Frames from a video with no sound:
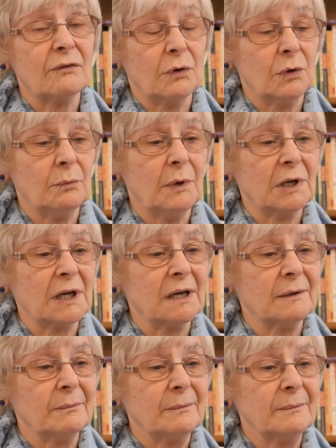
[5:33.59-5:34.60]
role model.
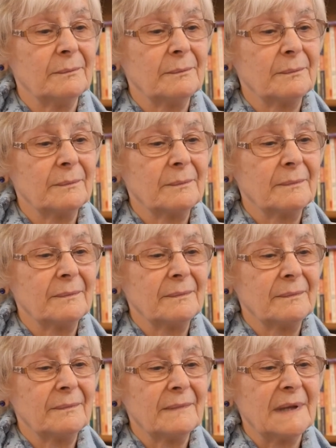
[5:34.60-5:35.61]

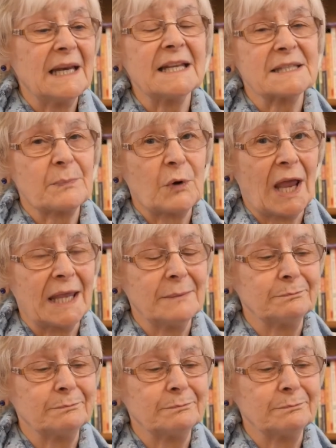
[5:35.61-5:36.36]
Let's pray.